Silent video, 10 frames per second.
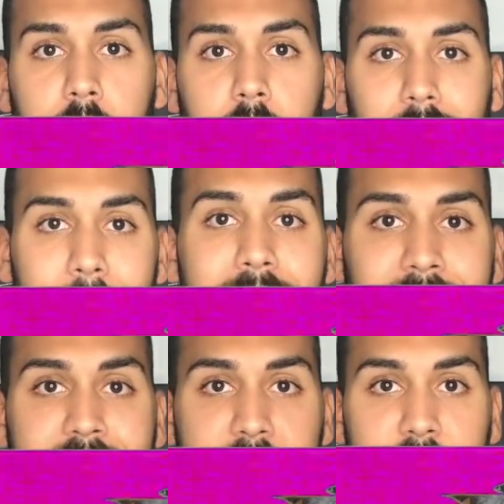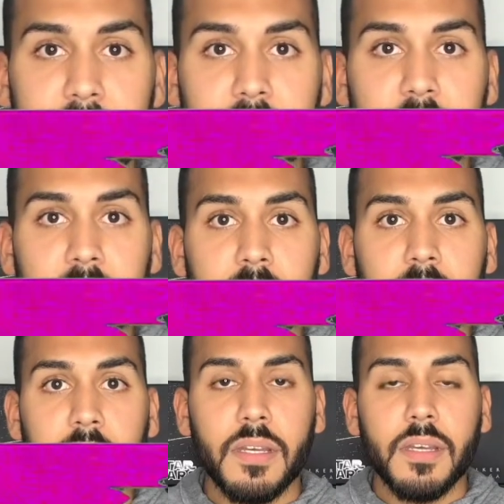let me at least finish.
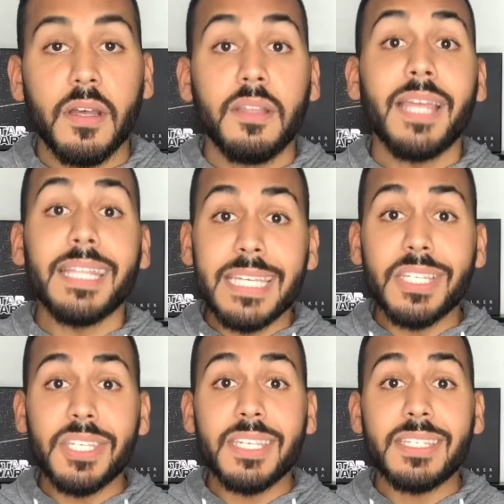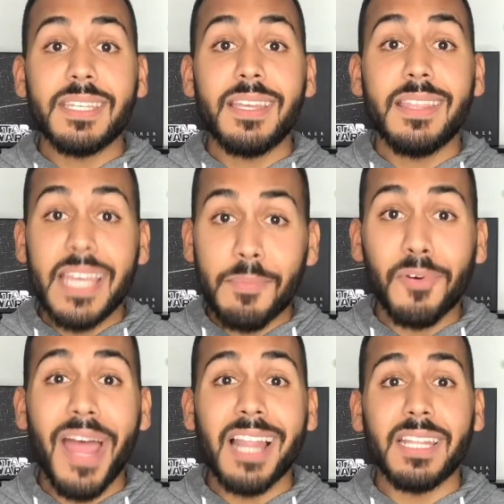That teaches the
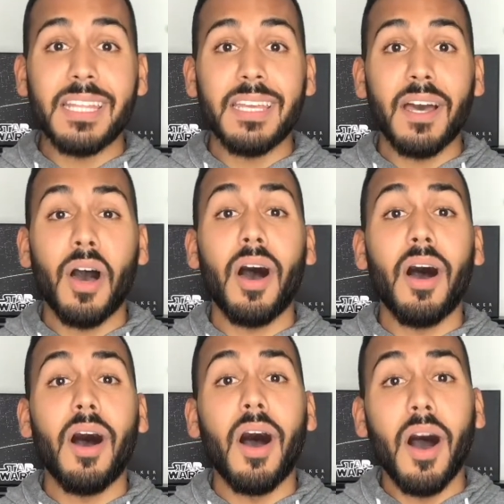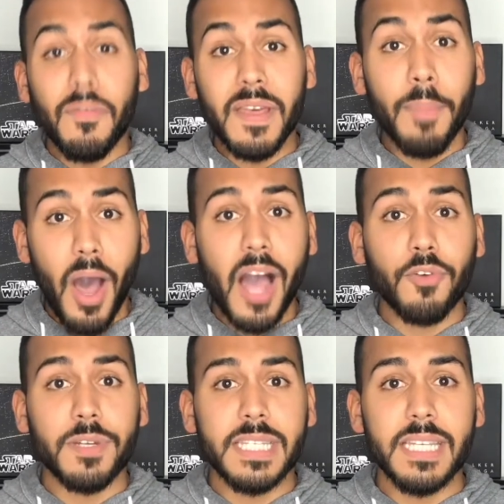immorality of
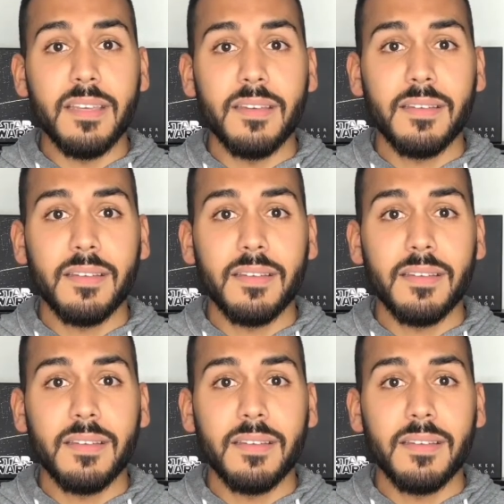hypocrisy.